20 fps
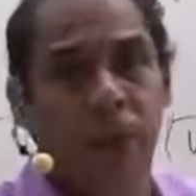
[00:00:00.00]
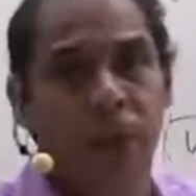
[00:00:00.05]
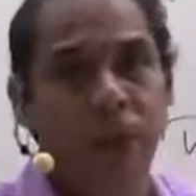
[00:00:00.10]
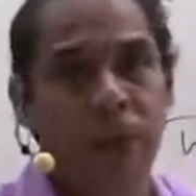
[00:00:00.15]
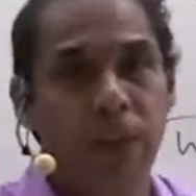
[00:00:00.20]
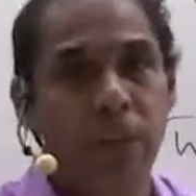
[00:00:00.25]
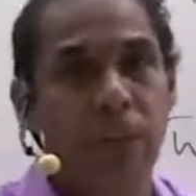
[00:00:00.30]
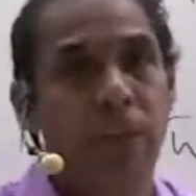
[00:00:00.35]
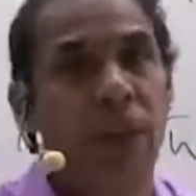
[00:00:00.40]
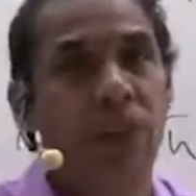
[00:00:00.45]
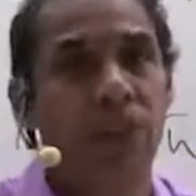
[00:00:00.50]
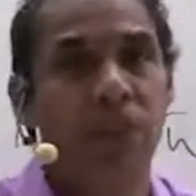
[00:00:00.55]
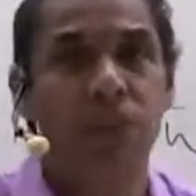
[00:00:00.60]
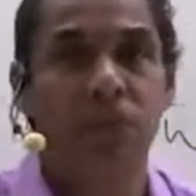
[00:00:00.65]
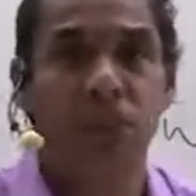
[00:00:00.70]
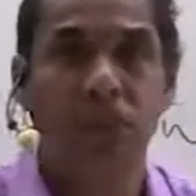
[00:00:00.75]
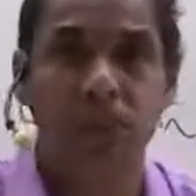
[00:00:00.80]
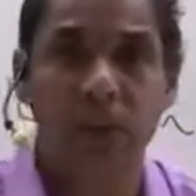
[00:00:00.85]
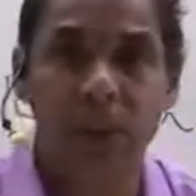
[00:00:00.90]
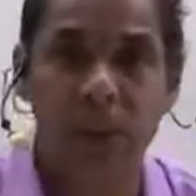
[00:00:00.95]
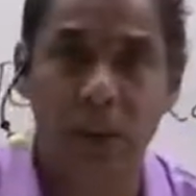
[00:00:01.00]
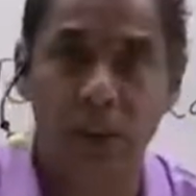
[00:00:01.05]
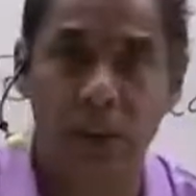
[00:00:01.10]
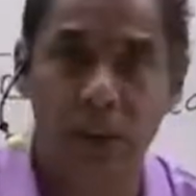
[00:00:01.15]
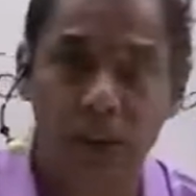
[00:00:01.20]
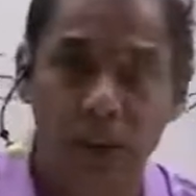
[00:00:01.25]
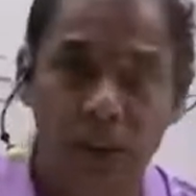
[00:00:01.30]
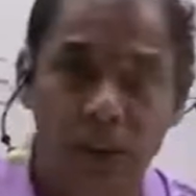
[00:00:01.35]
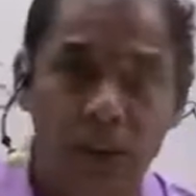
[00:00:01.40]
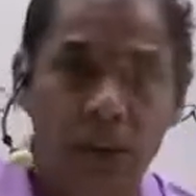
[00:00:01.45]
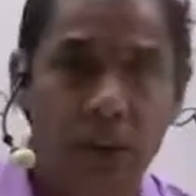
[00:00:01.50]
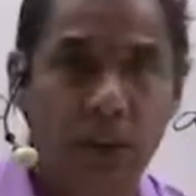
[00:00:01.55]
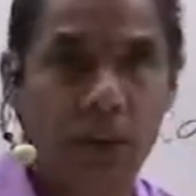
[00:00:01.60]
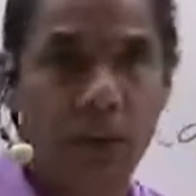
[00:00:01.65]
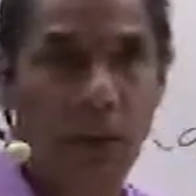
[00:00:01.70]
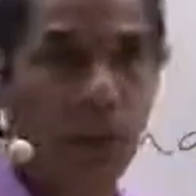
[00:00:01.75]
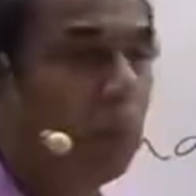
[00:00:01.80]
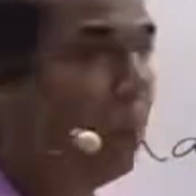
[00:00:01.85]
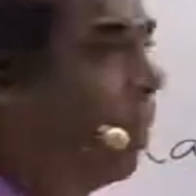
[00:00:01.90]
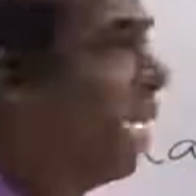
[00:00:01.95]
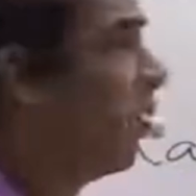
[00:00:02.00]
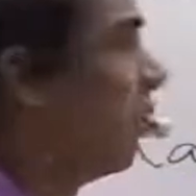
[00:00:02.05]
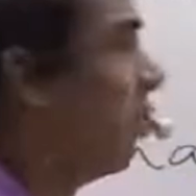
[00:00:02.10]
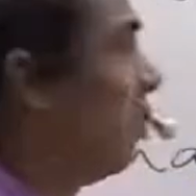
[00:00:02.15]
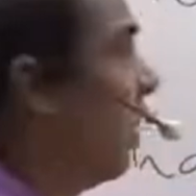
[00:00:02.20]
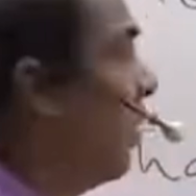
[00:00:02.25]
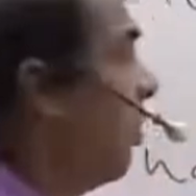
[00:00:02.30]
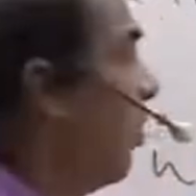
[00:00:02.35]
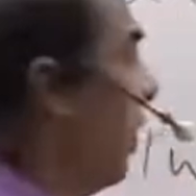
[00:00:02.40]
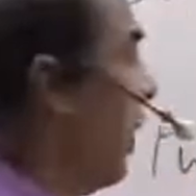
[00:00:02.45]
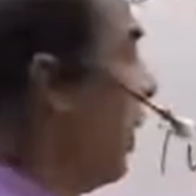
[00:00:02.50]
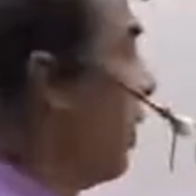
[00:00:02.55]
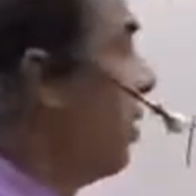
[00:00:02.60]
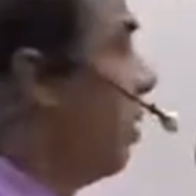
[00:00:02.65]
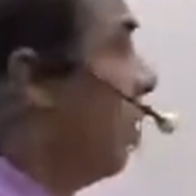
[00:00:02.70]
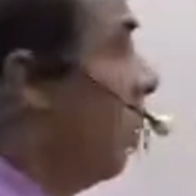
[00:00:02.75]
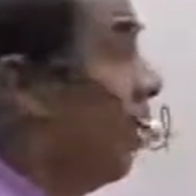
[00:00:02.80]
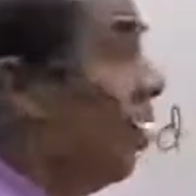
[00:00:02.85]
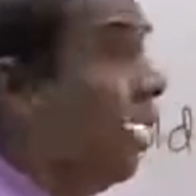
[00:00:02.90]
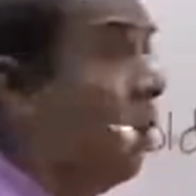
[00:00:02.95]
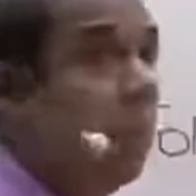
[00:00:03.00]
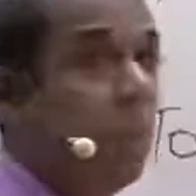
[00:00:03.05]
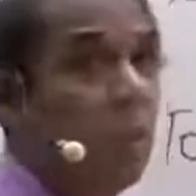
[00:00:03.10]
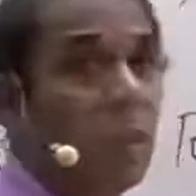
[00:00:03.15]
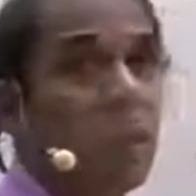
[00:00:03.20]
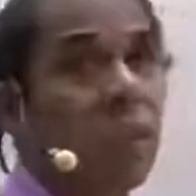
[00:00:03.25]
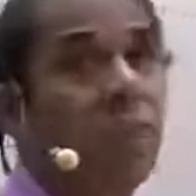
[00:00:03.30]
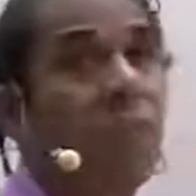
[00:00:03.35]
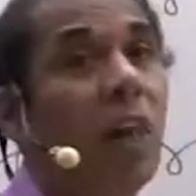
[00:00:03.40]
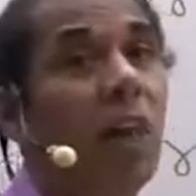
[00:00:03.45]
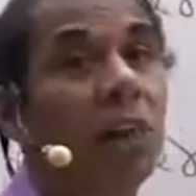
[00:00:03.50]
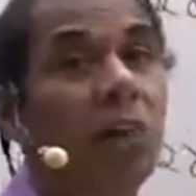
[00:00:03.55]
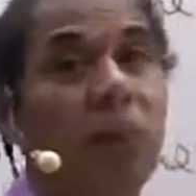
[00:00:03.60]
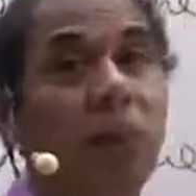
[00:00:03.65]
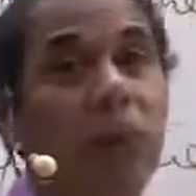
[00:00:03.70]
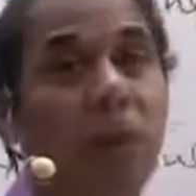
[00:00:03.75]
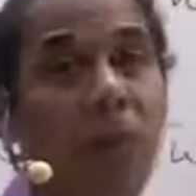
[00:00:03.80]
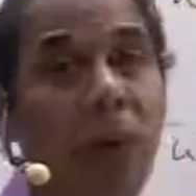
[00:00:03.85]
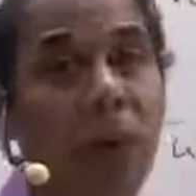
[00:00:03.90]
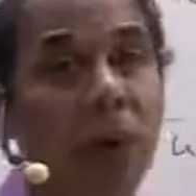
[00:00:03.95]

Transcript: Right? Past tense should be turned into past perfect. What is the formula of the